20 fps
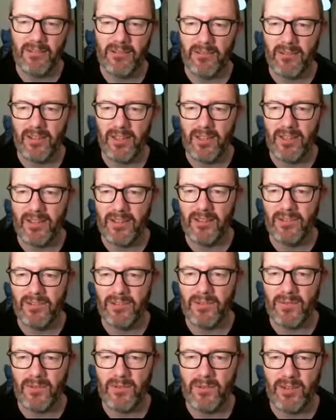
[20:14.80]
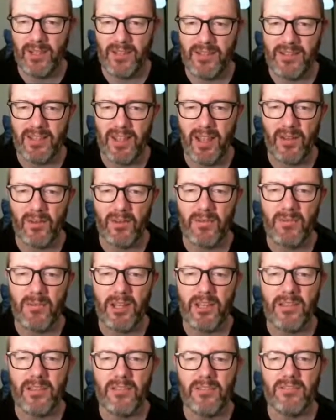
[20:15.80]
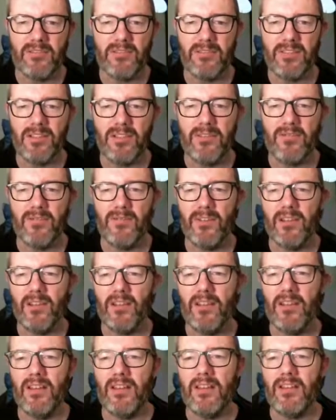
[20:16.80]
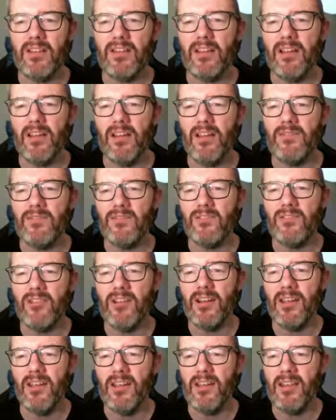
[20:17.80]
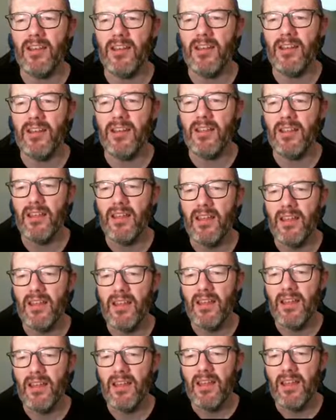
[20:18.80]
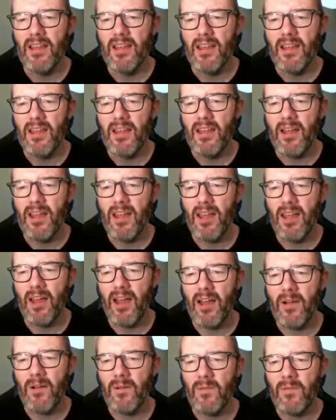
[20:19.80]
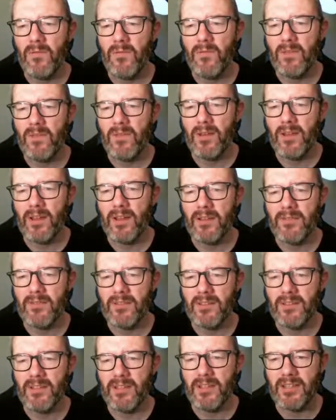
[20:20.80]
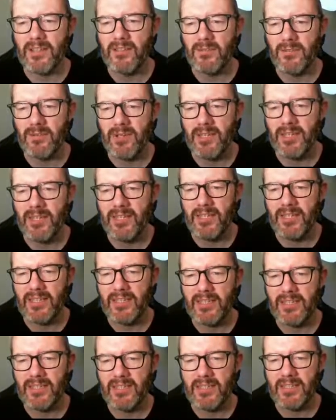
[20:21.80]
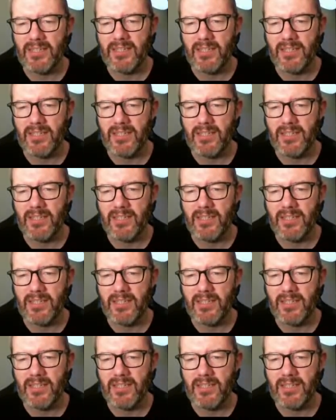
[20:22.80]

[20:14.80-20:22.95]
Okay, just a few days out. Maicon Silva calf strain, out for 5 to 6 weeks.